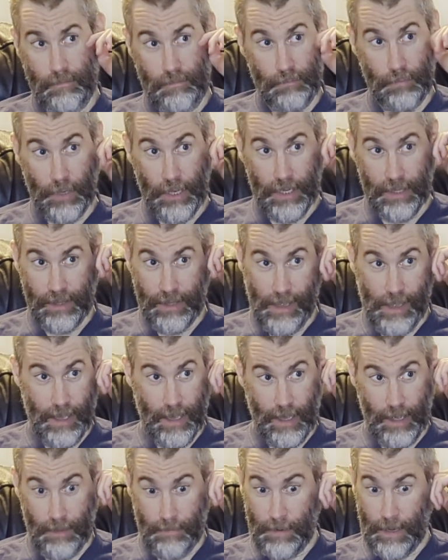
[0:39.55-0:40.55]
But
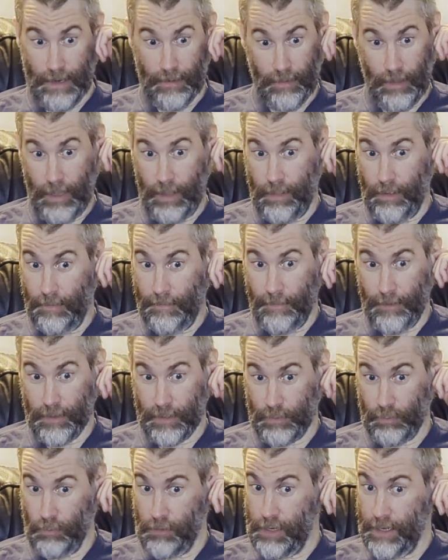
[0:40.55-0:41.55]
apparently the
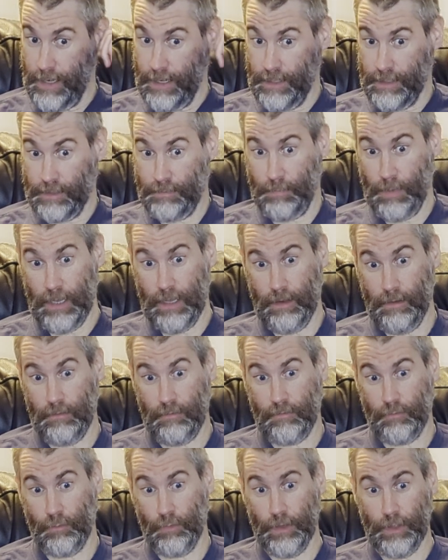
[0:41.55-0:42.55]
first one has
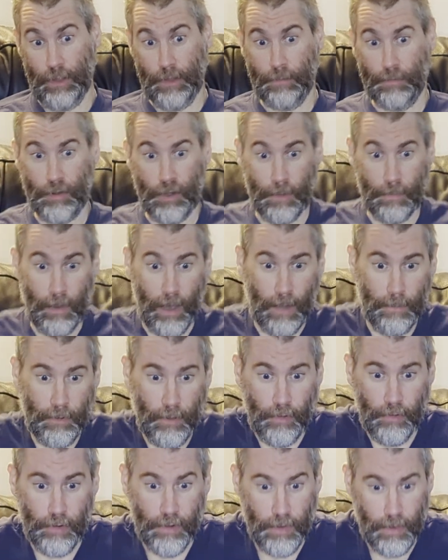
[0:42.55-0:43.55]
been really pretty
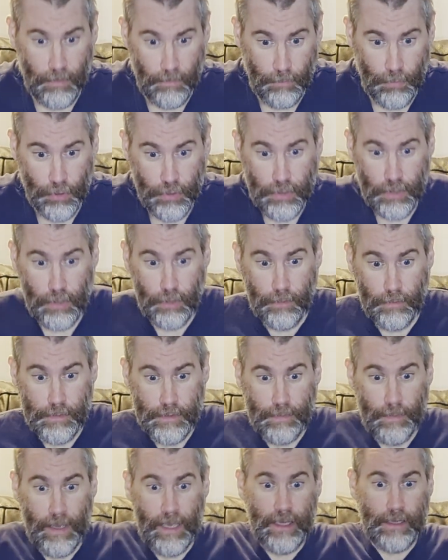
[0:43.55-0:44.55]
popular in booktube
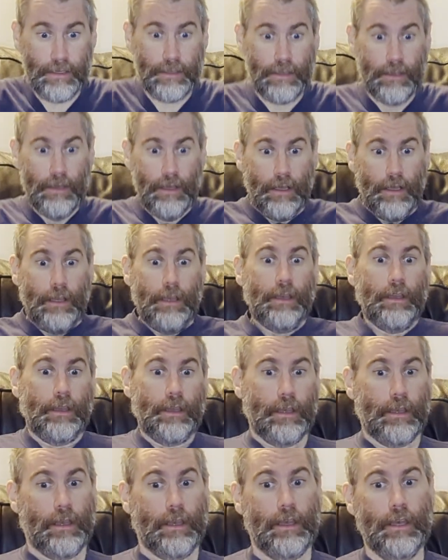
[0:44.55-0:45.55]
space,
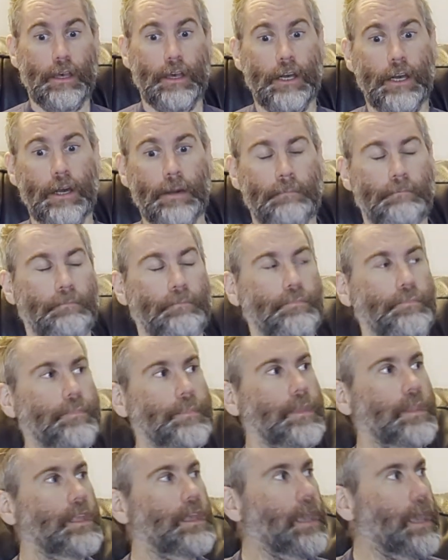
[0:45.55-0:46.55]

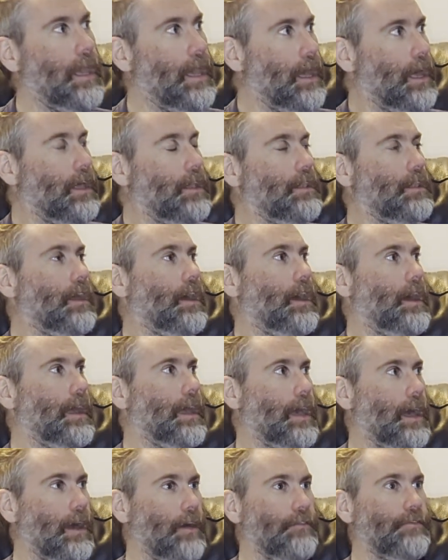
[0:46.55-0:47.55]
and I
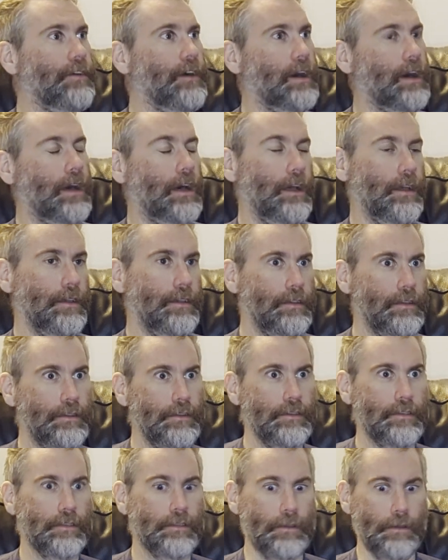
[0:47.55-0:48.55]
have
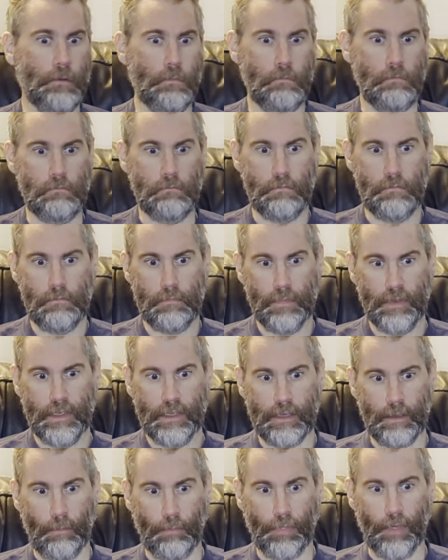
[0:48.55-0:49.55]
some
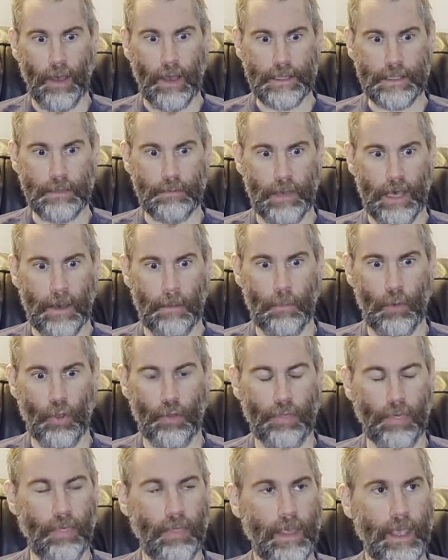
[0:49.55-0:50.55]
thoughts about
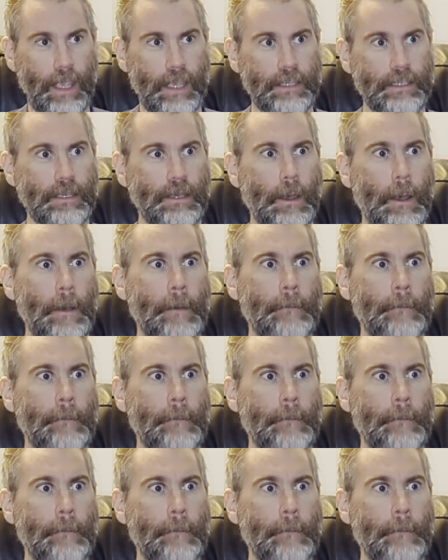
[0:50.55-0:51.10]
both of these.